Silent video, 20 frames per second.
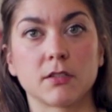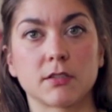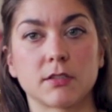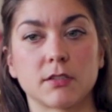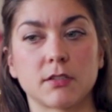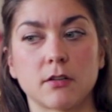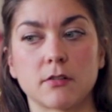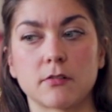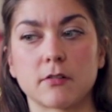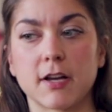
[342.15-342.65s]

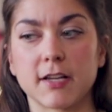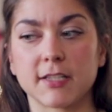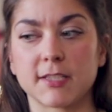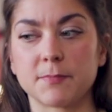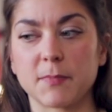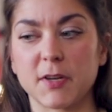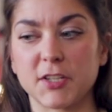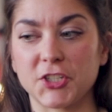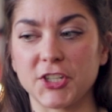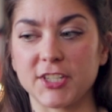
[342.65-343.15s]
So
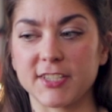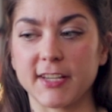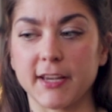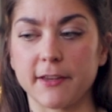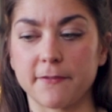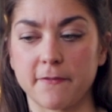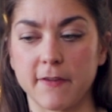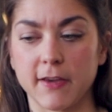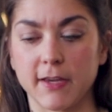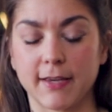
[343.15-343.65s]
as much as
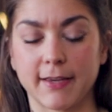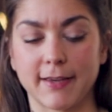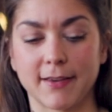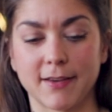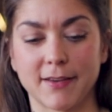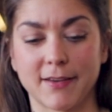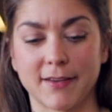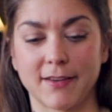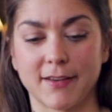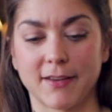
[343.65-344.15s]
I
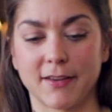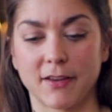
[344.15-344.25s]
think